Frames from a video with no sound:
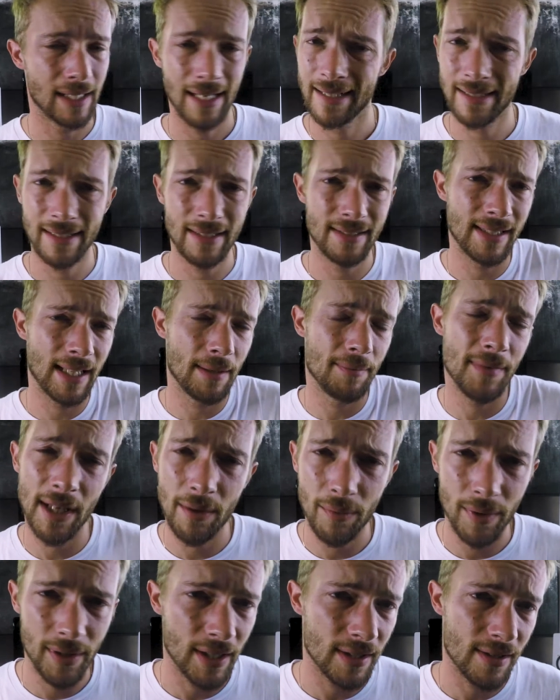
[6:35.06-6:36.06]
I did the same thing
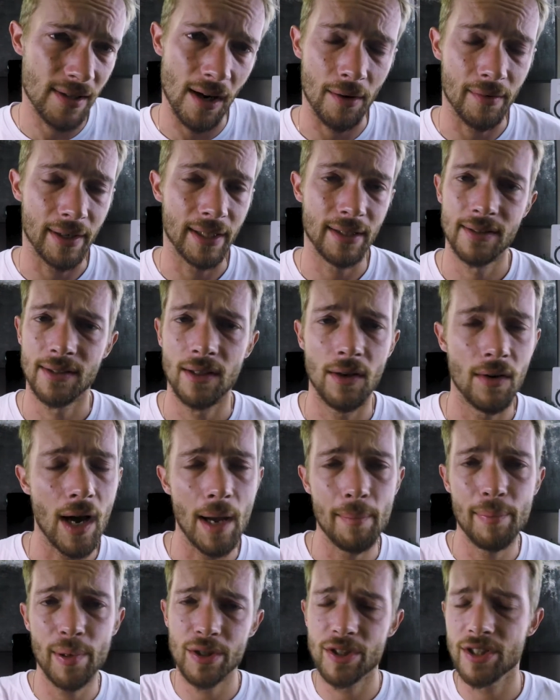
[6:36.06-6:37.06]
with Guitar Rig. So I
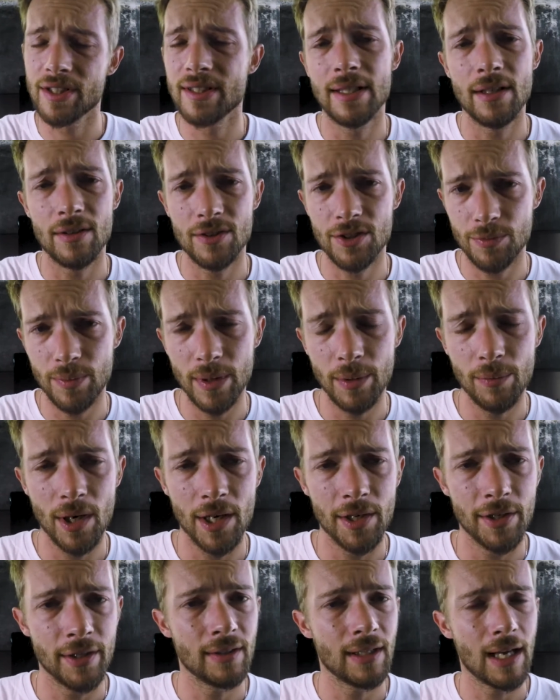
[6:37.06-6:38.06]
purchased it on
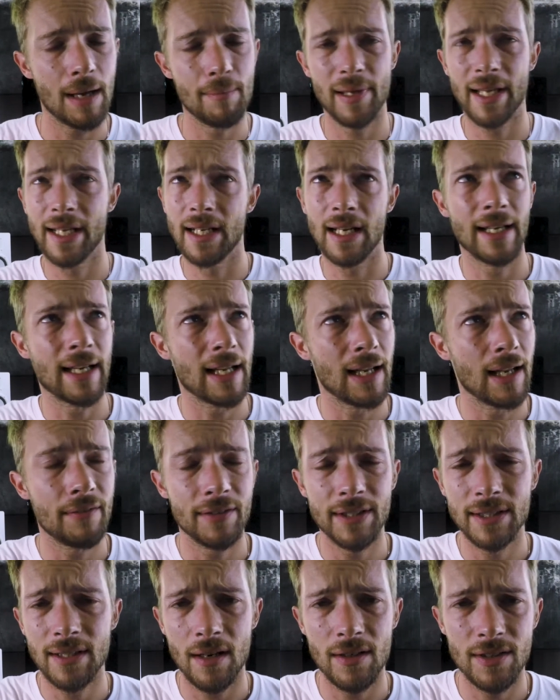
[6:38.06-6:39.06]
Sweetwater. I'm paying like
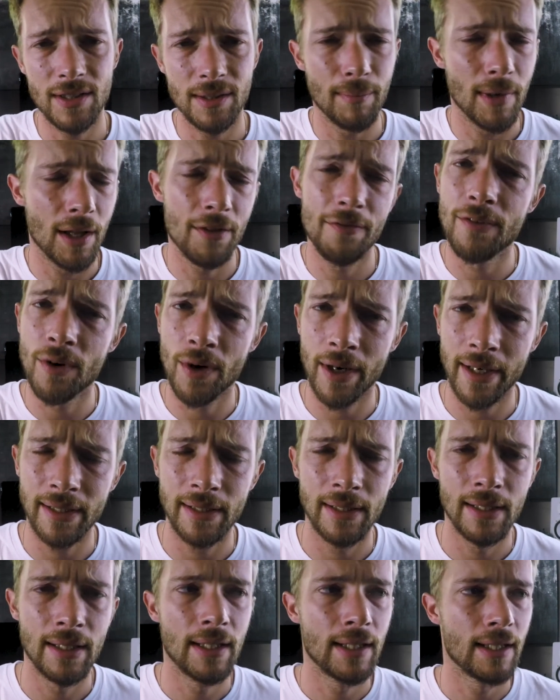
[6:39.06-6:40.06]
$11 a month for it,
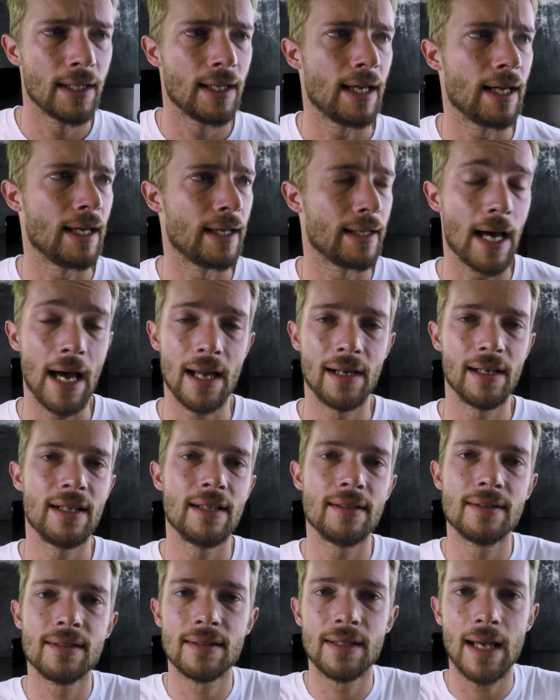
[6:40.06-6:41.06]
and at
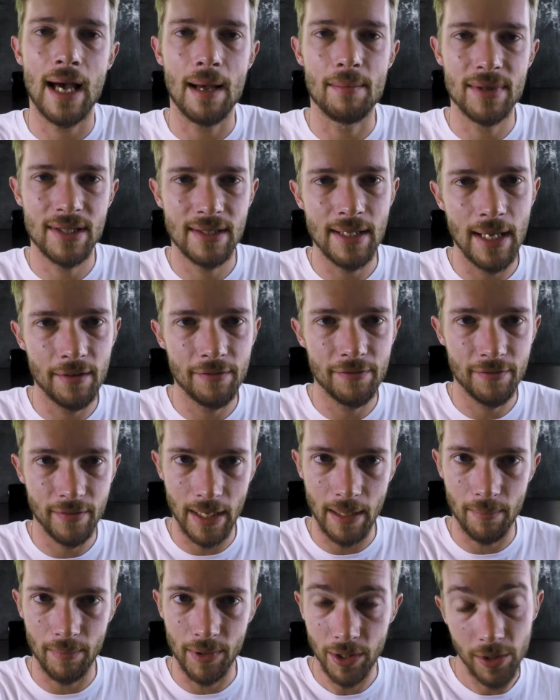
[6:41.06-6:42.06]
least I'm safe and
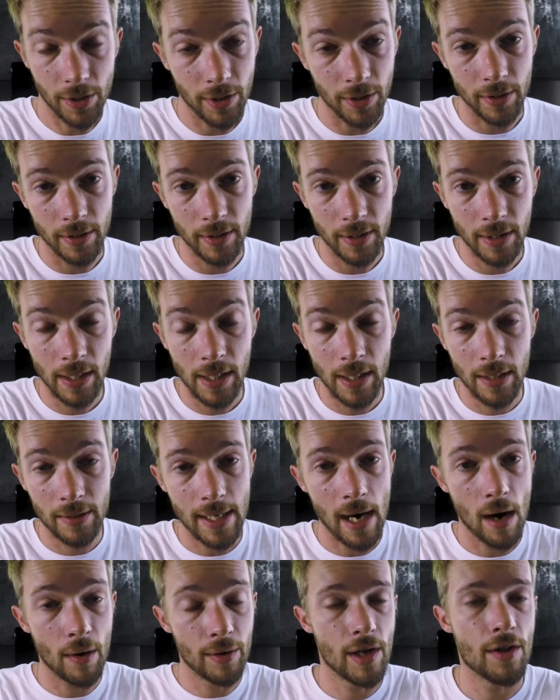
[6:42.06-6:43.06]
I'm good.
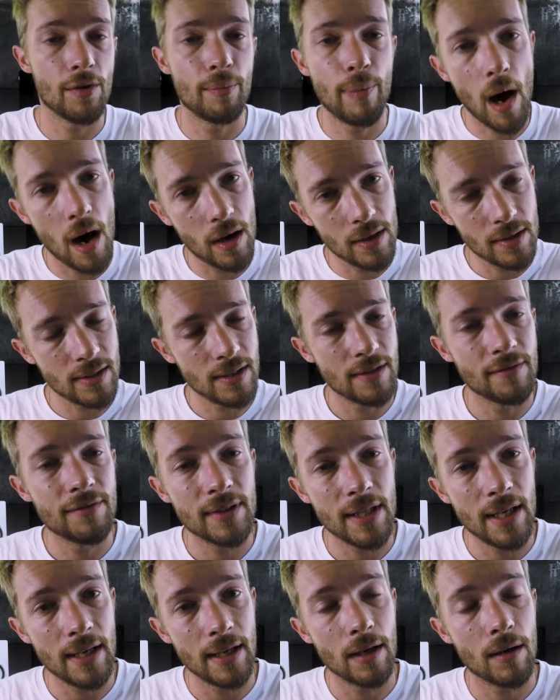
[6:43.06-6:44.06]
Now, another positive
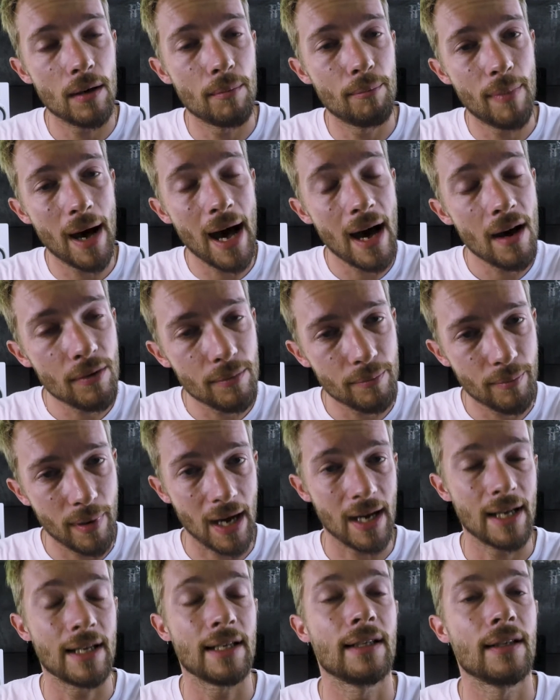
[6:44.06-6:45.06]
thing about
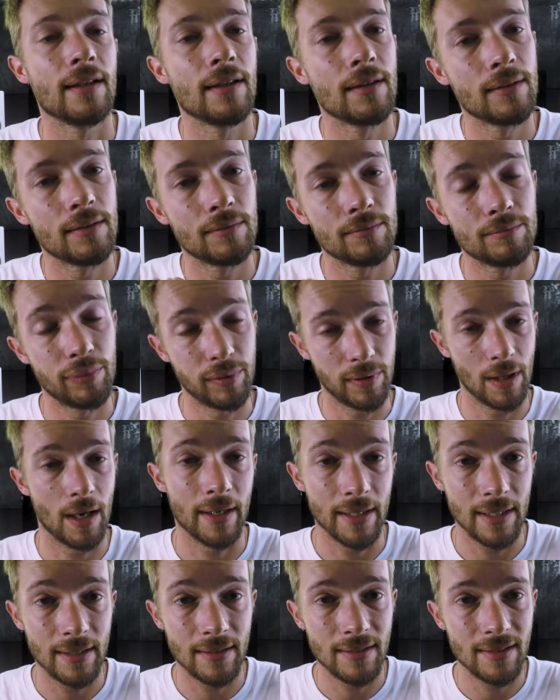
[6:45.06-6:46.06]
buying
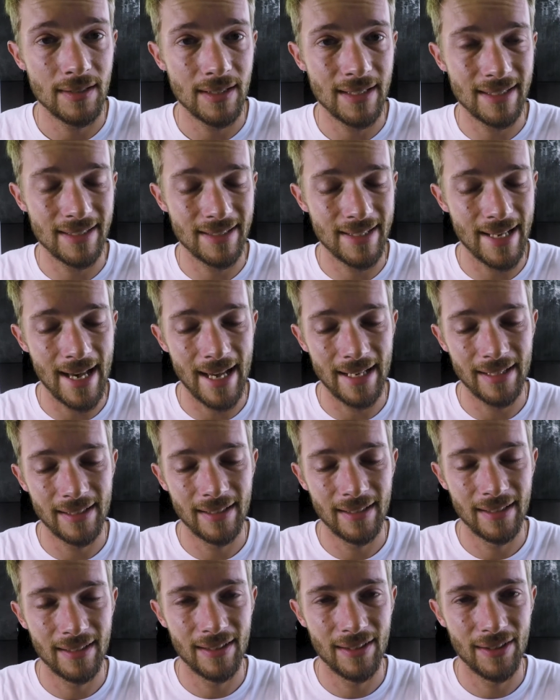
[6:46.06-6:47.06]
plugins is that
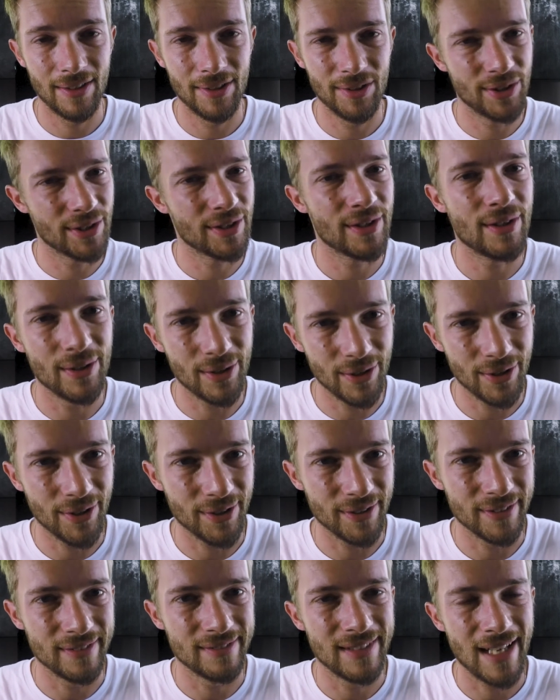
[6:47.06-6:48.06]
you're gonna
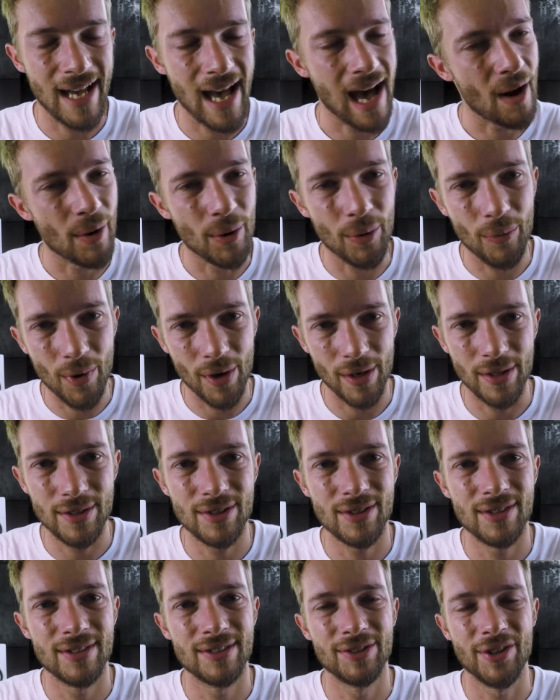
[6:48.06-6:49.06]
learn how it
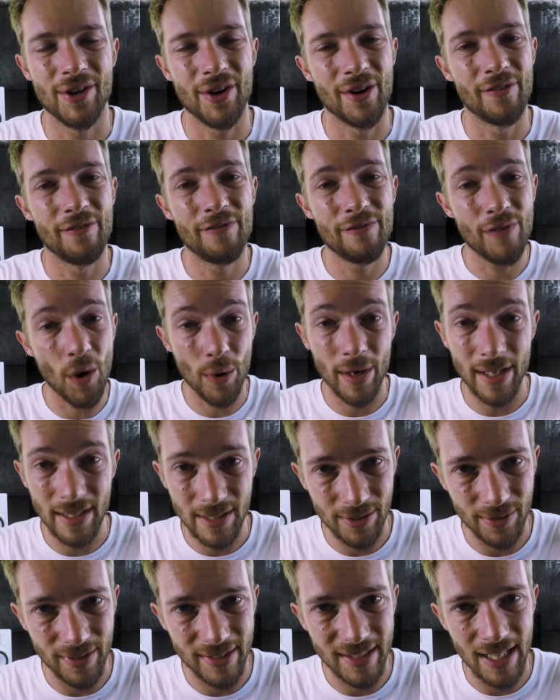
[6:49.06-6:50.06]
works. You're gonna focus
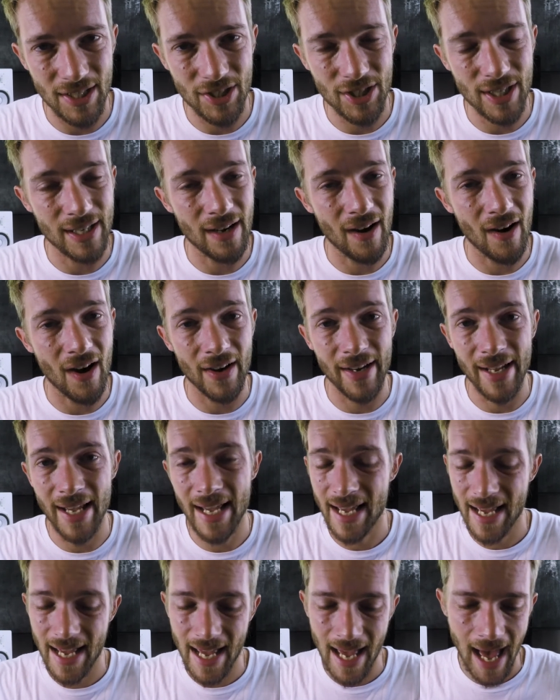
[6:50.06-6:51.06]
your attention on
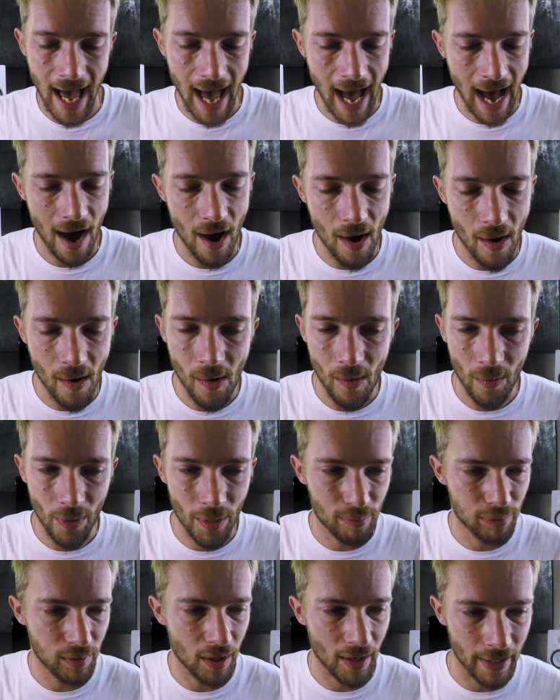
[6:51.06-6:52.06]
how the
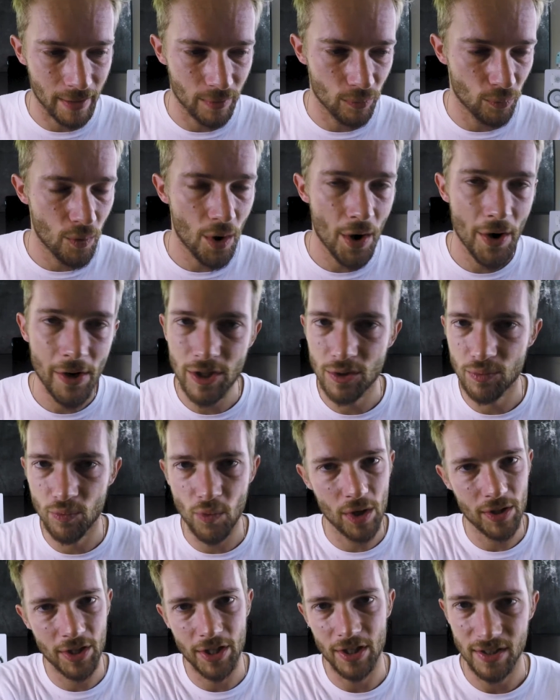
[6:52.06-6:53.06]
plugin works.
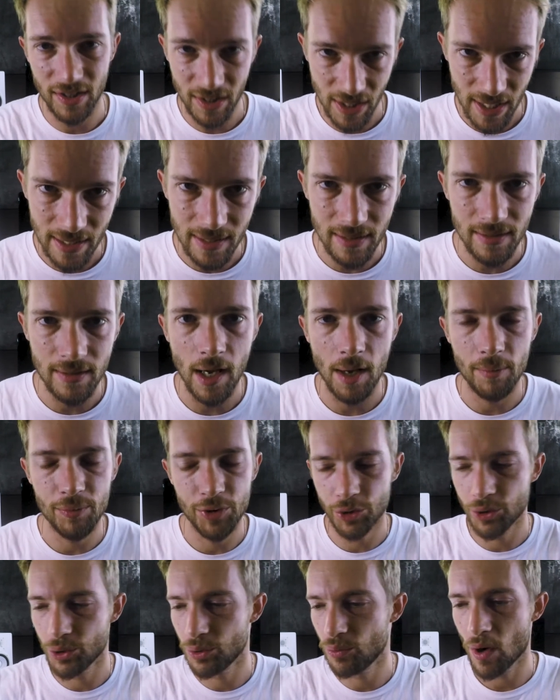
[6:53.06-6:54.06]
What does this knob
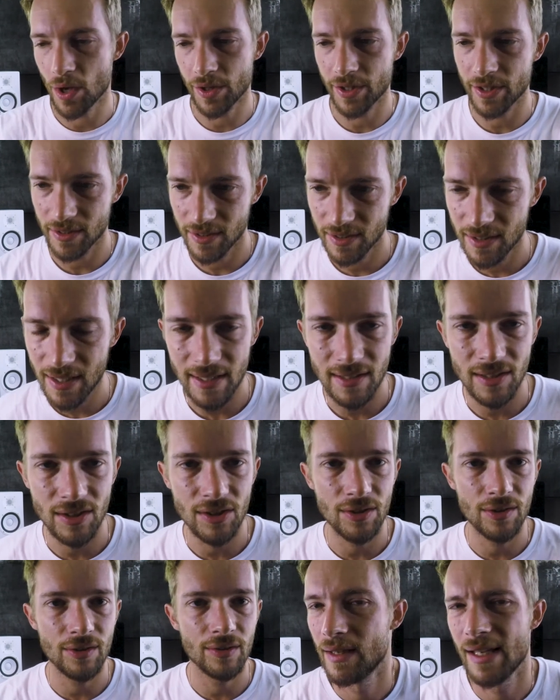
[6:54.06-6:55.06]
do? What does this
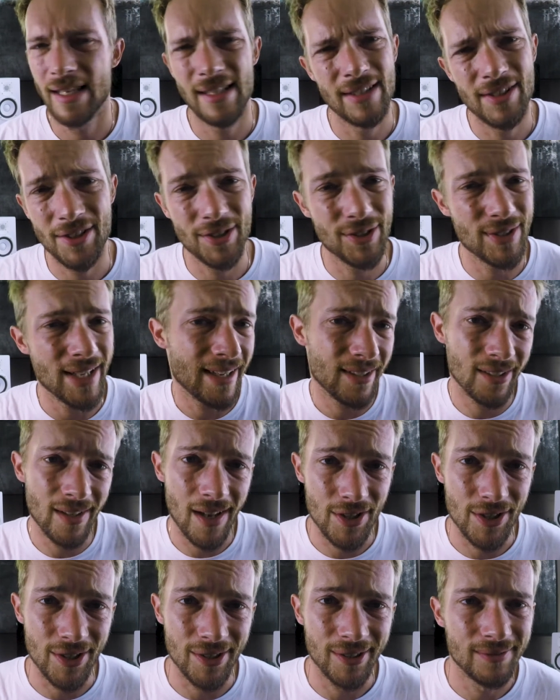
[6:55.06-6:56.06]
do? It's just
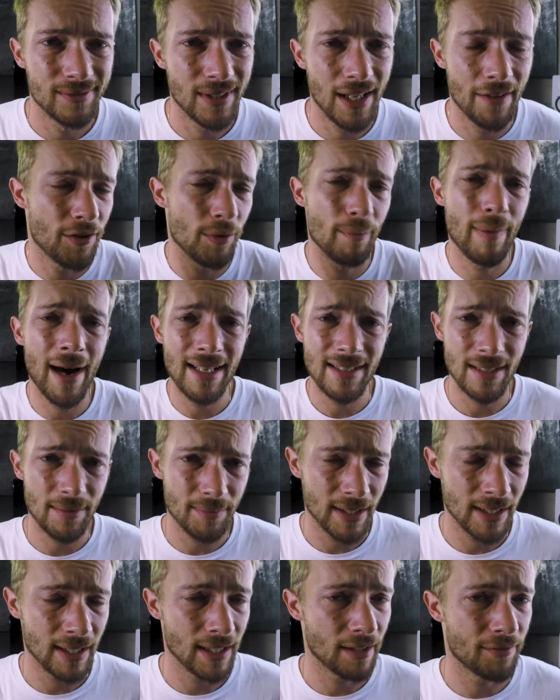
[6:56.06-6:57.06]
psychological. If you buy
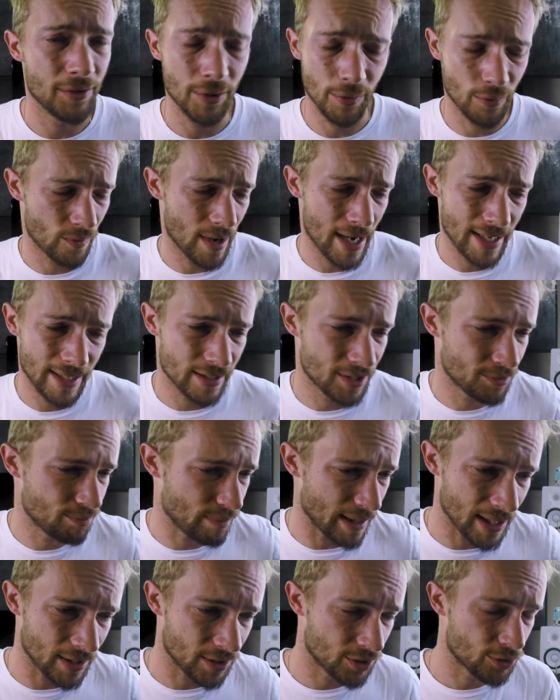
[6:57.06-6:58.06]
something, if you're ready to
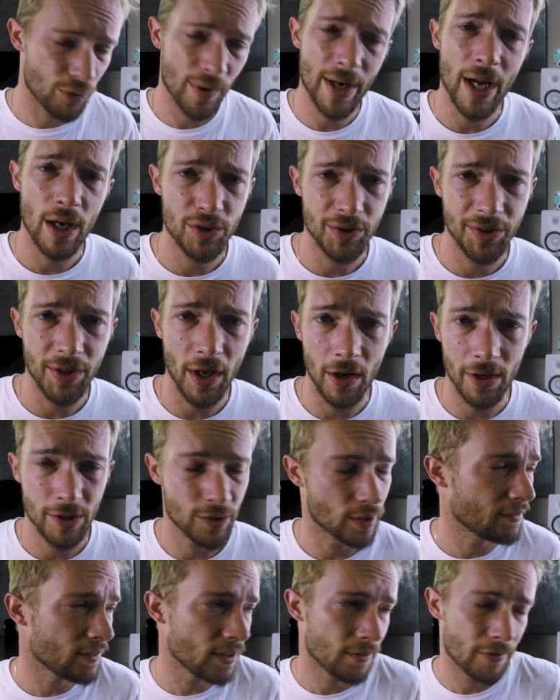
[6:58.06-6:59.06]
spend $300, or
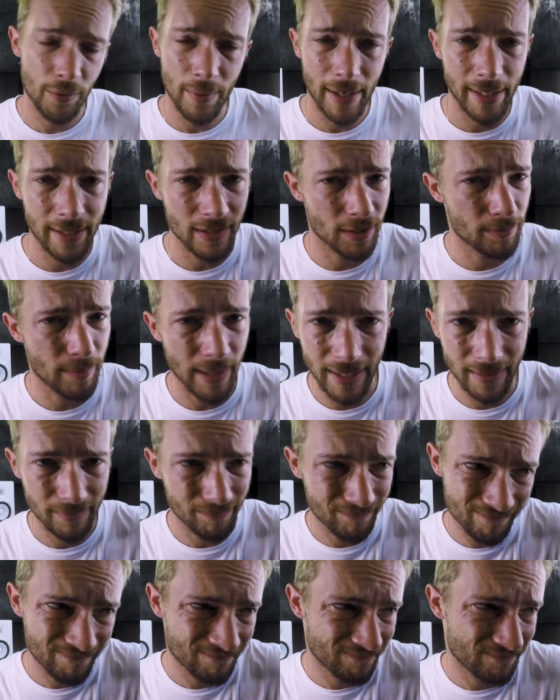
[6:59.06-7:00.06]
even if you're ready to spend
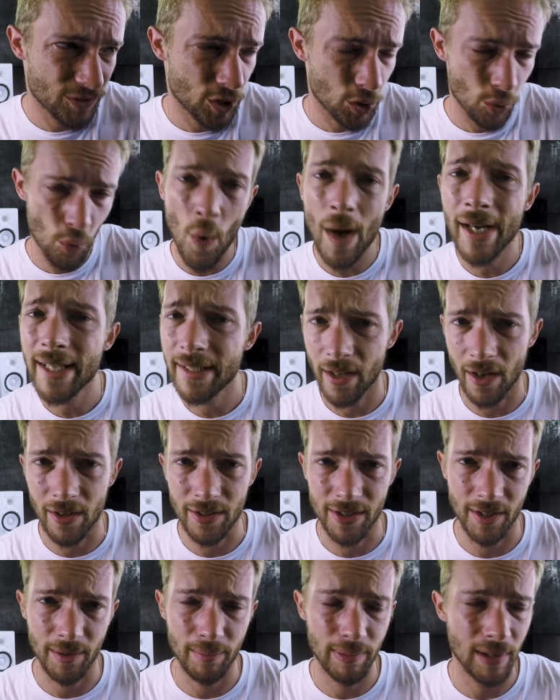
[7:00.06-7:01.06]

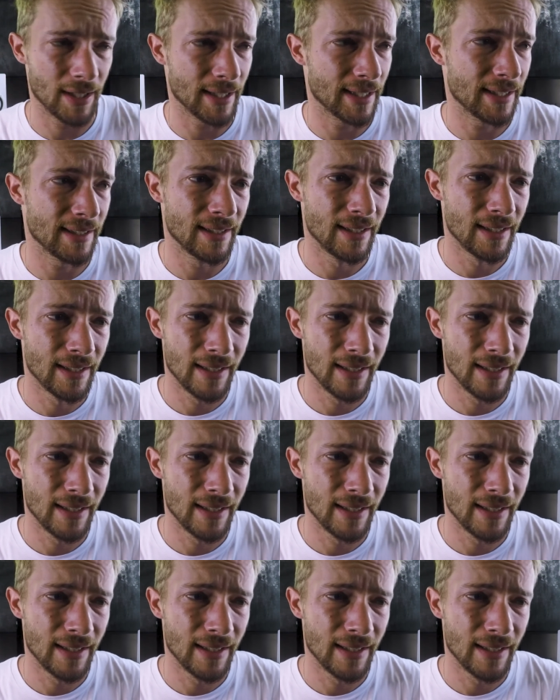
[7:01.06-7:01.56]
$20 on a plugin,